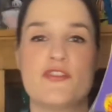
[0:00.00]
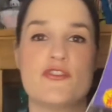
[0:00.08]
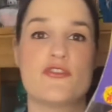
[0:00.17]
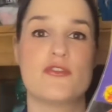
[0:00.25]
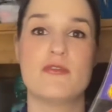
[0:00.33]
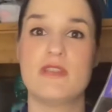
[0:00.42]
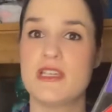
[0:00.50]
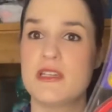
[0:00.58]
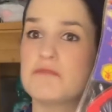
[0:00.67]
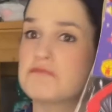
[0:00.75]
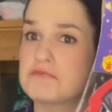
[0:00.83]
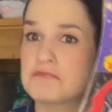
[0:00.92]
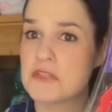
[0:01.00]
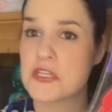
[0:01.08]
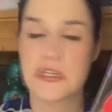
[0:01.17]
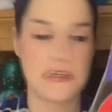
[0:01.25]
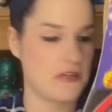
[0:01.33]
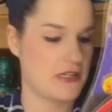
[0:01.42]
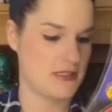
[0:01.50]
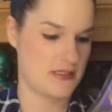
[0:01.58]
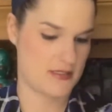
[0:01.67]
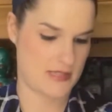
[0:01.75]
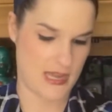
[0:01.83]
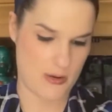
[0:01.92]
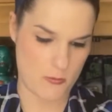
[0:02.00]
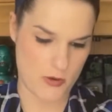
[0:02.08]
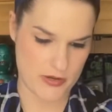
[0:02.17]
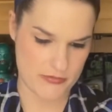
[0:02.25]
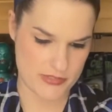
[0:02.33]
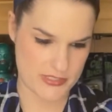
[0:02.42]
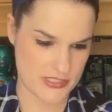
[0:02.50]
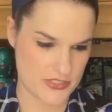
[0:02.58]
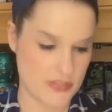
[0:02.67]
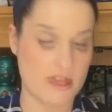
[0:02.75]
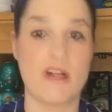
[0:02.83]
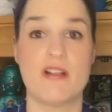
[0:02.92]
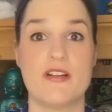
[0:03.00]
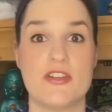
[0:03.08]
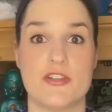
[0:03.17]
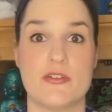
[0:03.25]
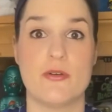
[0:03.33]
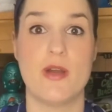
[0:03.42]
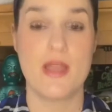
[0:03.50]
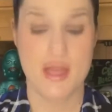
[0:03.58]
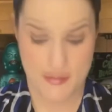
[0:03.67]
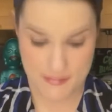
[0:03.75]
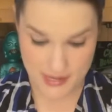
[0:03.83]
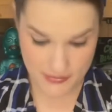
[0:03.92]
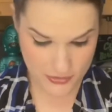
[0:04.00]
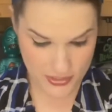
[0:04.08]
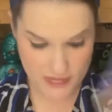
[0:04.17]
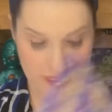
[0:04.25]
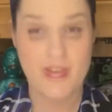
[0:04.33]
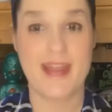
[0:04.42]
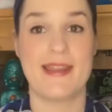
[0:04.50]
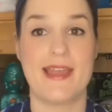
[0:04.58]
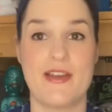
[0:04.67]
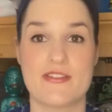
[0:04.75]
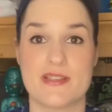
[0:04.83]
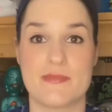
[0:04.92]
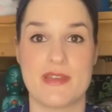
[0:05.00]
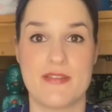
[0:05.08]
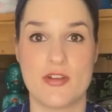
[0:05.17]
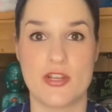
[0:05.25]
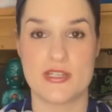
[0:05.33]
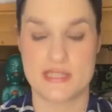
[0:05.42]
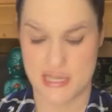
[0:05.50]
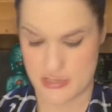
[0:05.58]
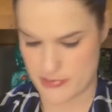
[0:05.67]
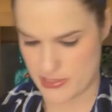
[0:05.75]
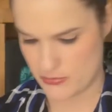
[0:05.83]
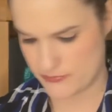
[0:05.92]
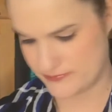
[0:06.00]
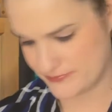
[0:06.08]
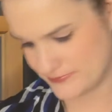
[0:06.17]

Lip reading: truly curious, how water resistant are you? Never gonna find out because I'm never gonna take them out.